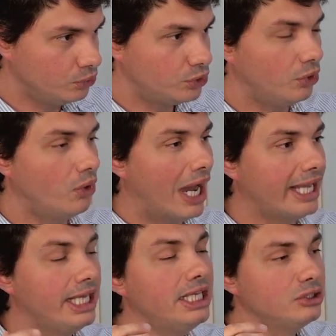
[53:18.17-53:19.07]
So I
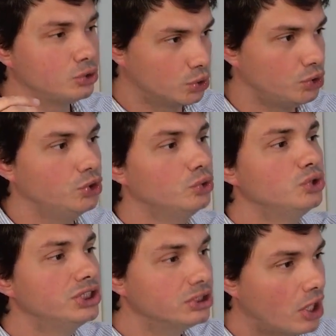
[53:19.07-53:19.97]
introduce
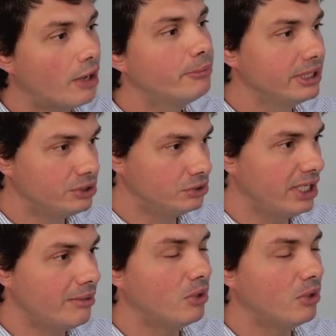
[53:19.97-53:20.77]
the topic to them.